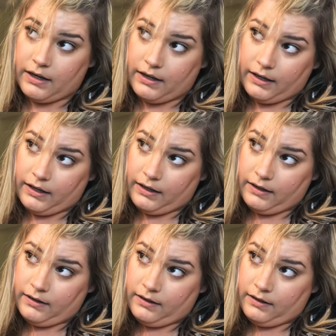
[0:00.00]
I
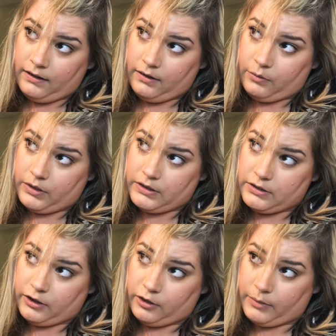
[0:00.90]
wanted to
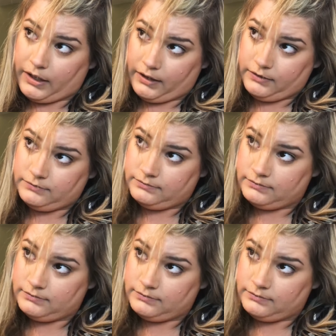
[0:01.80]
curl my hair,